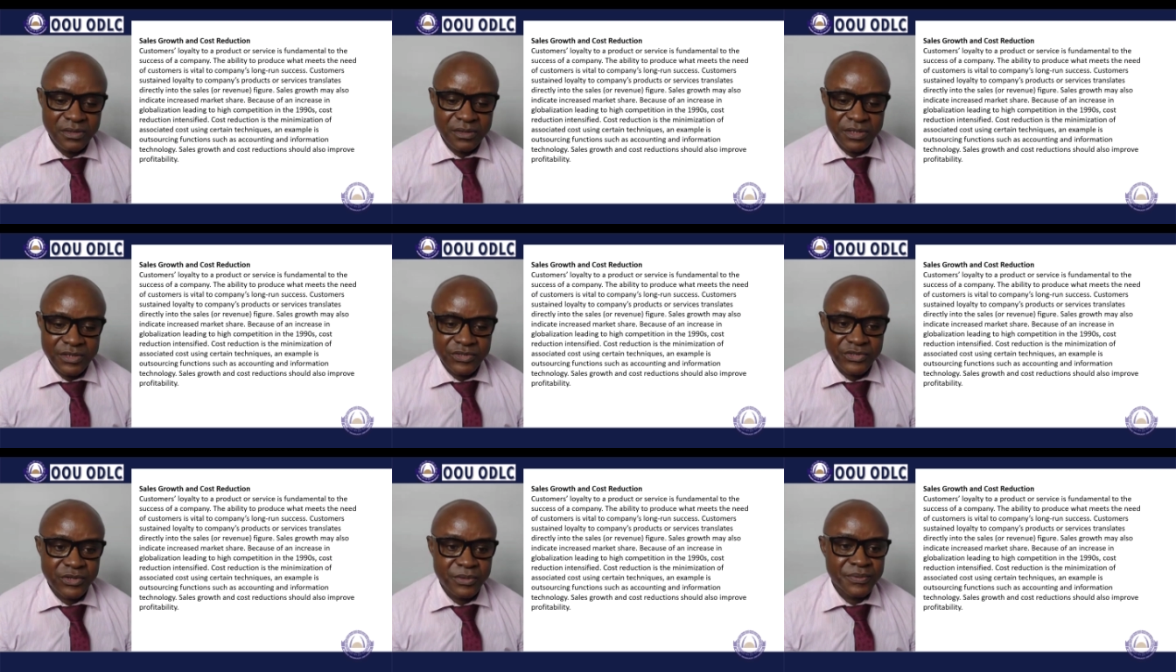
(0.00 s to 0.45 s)

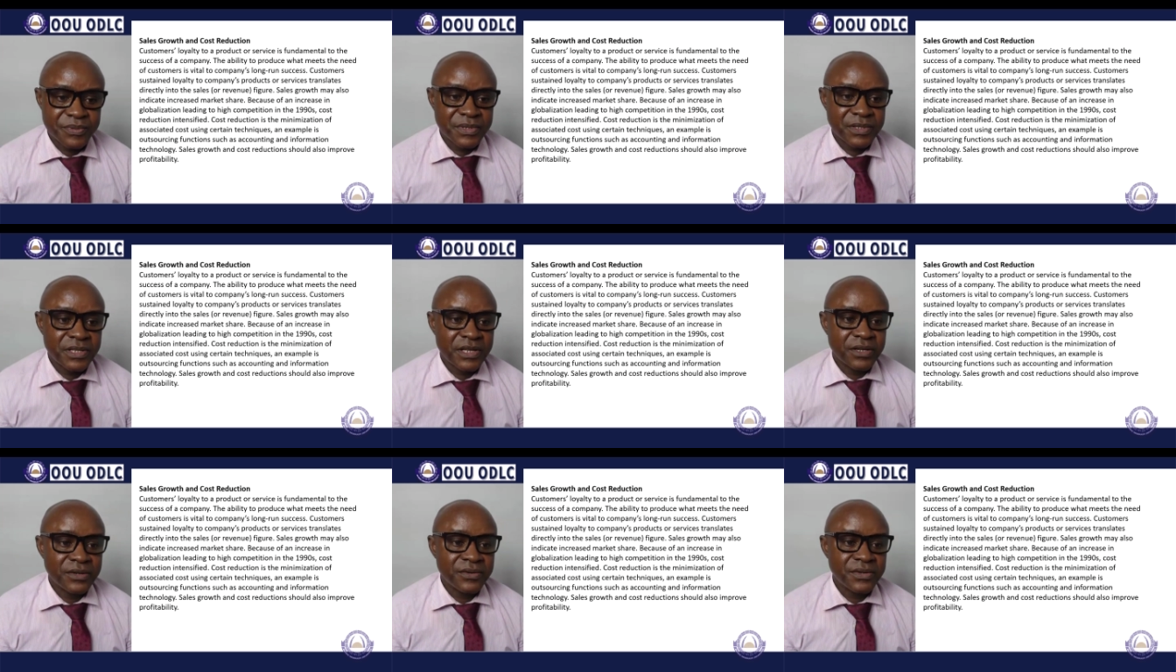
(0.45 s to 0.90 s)
the
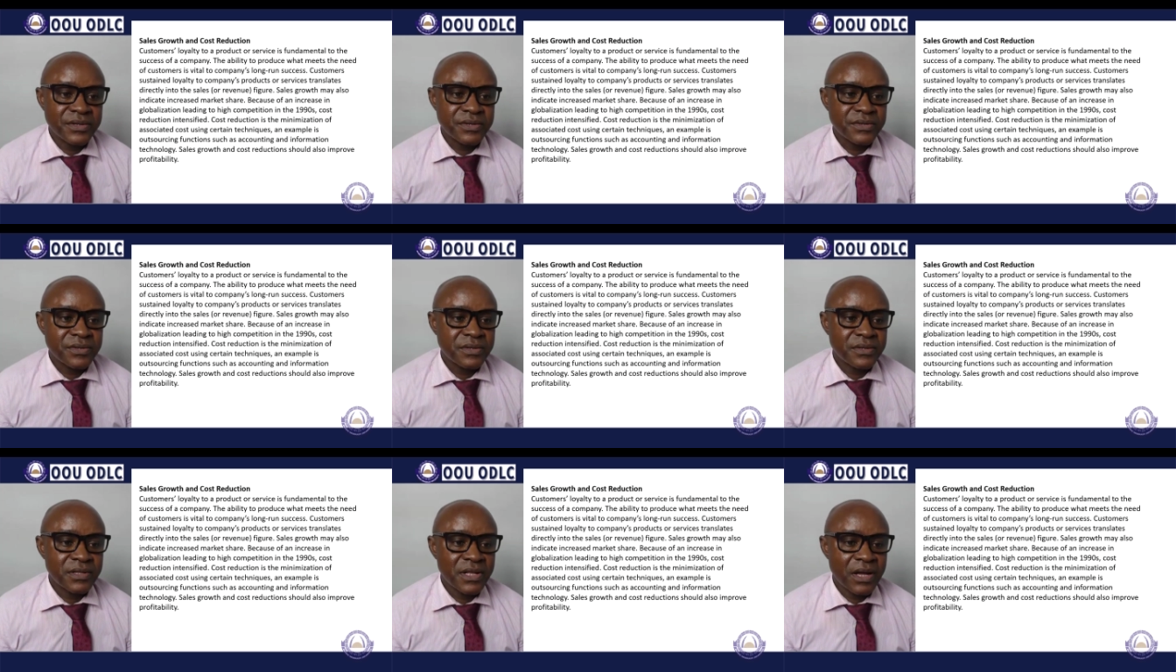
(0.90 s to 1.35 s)

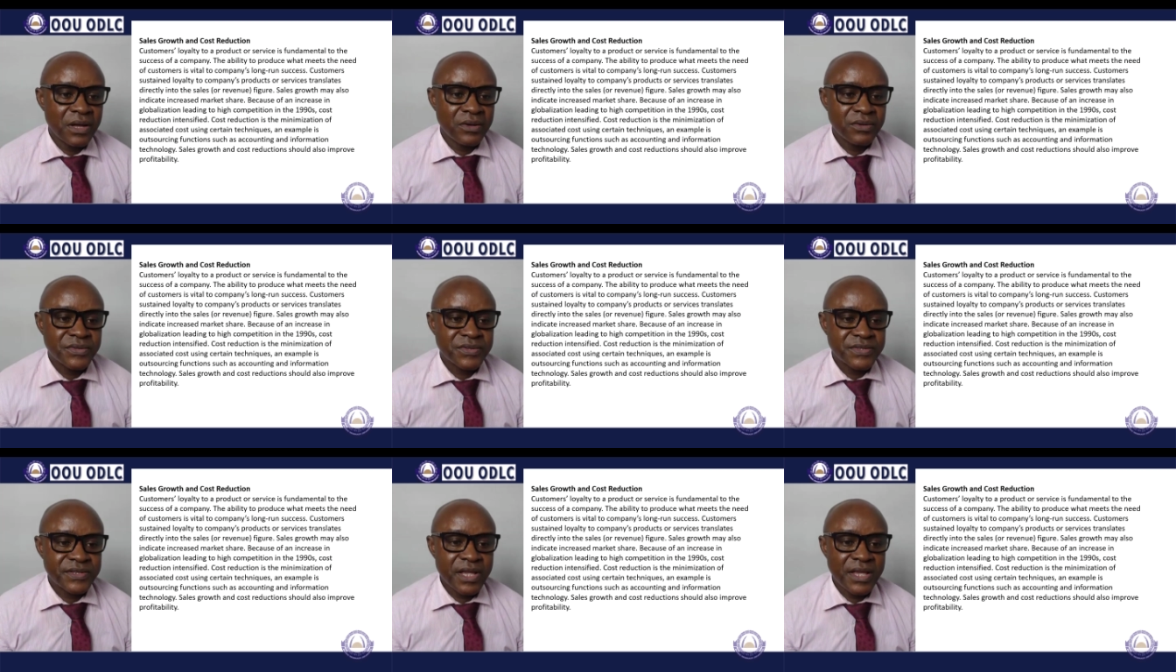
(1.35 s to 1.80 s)
subsidiaries.
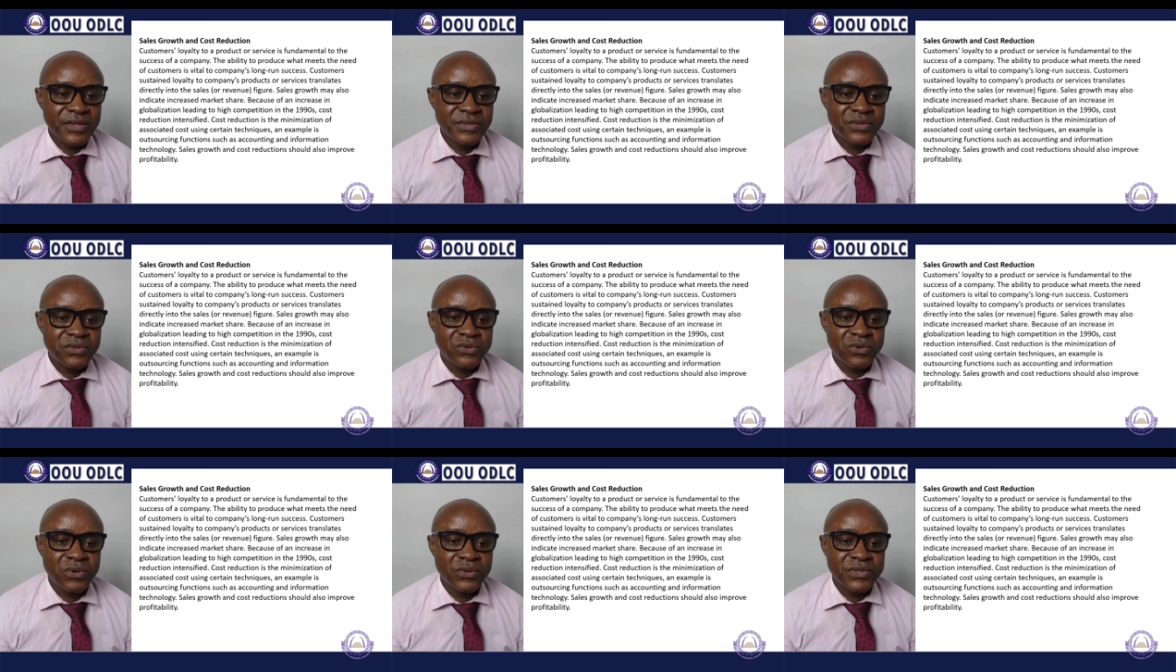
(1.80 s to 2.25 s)
Now, sales
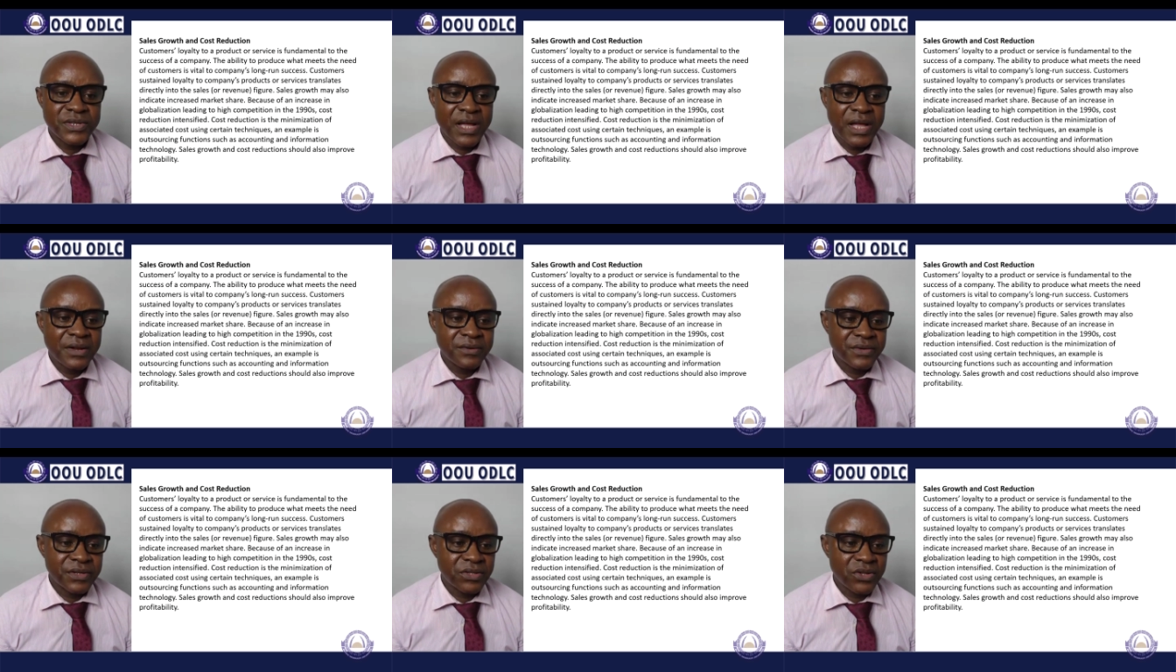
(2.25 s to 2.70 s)
growth
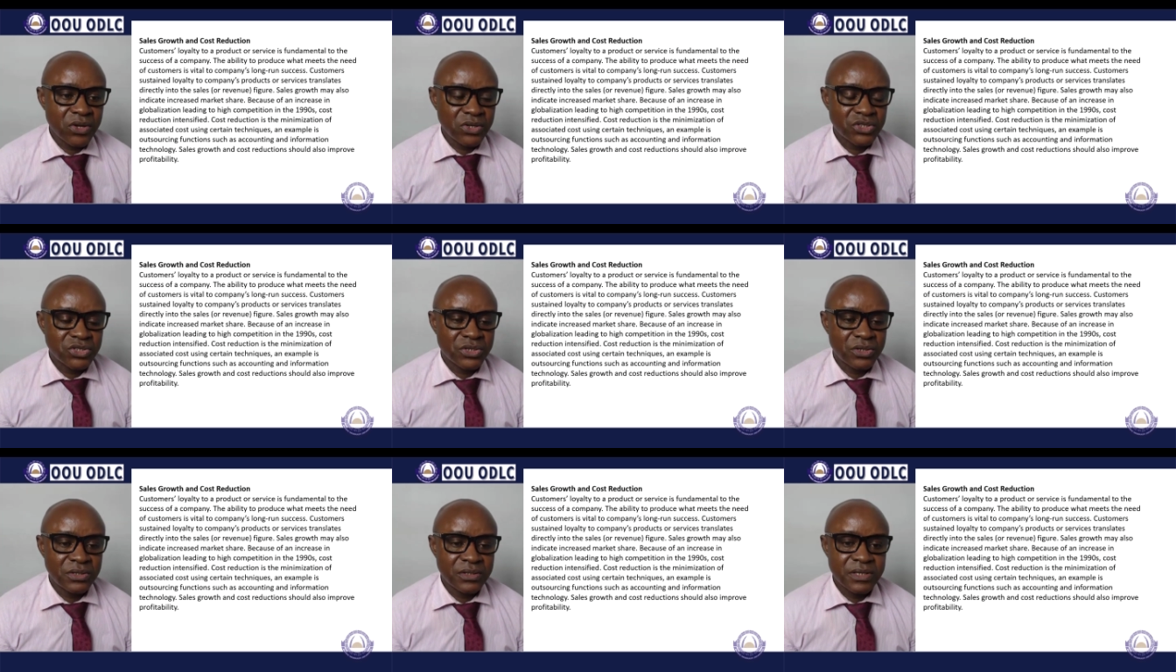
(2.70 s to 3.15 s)
and
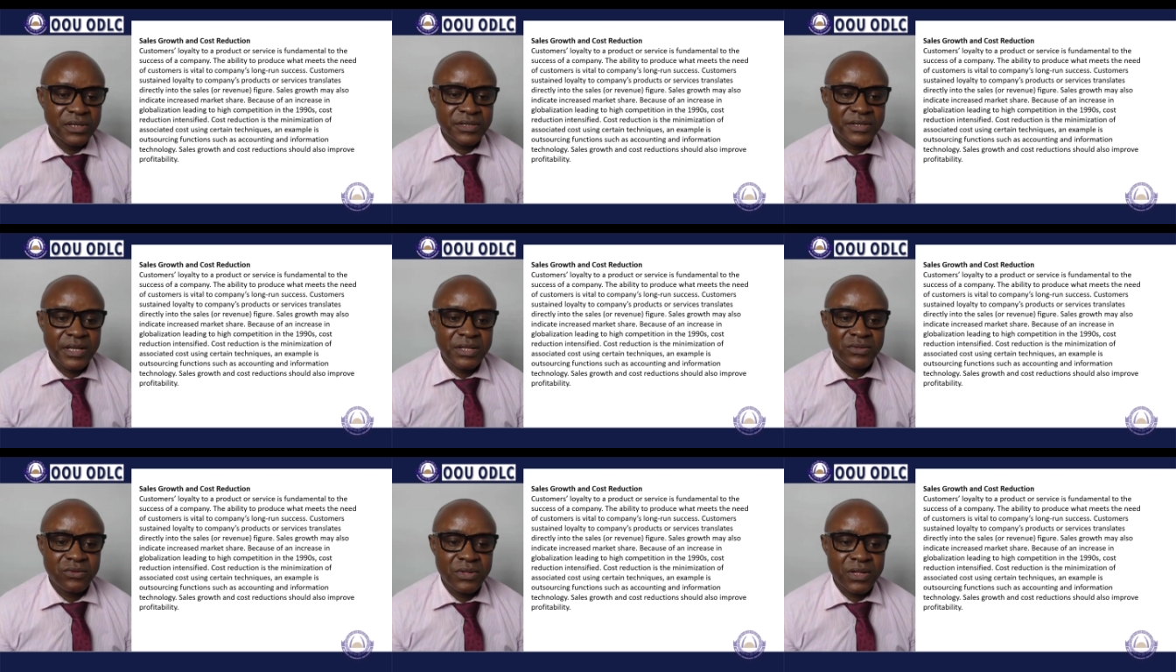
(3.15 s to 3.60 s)
reduction is
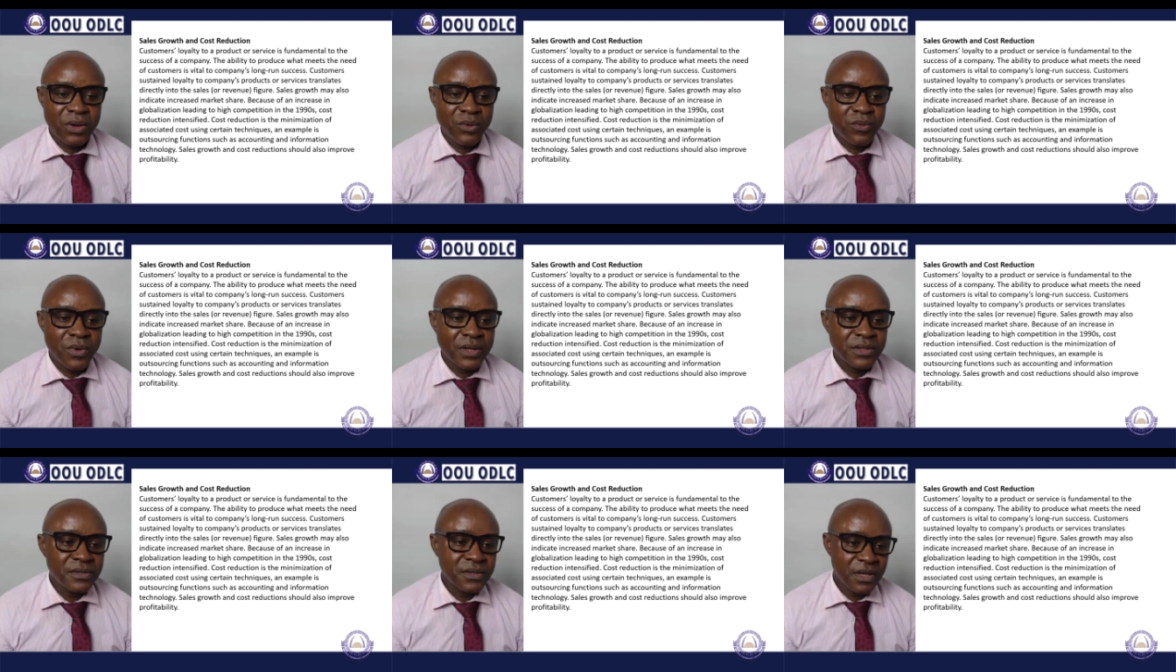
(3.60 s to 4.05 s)
another
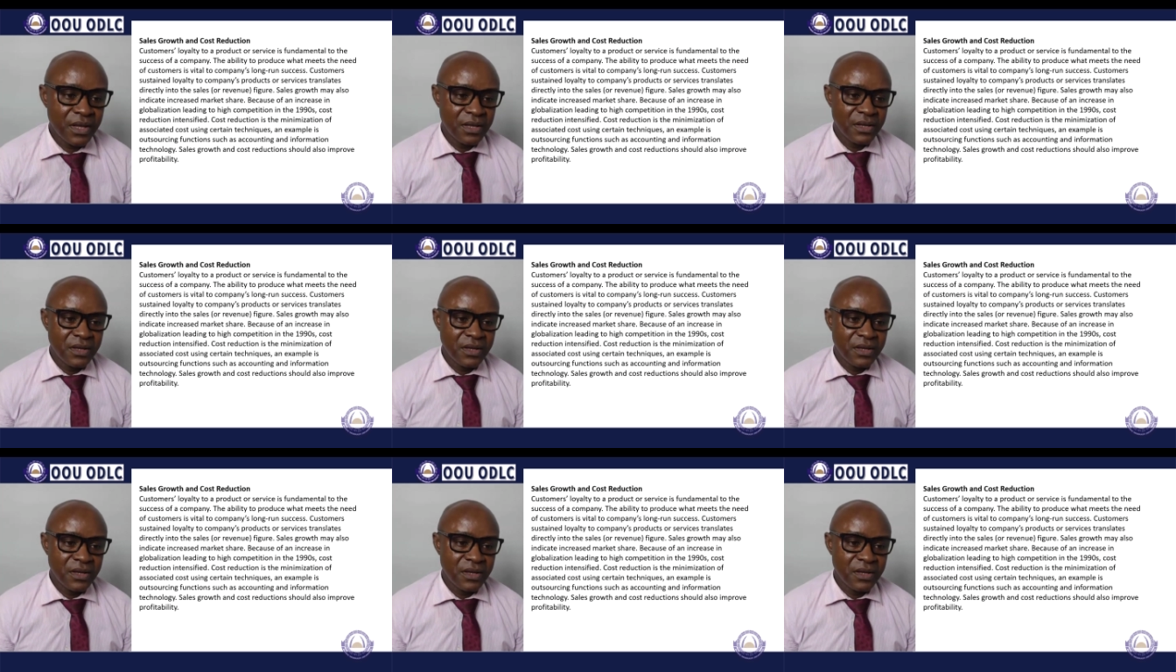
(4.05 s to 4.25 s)
one.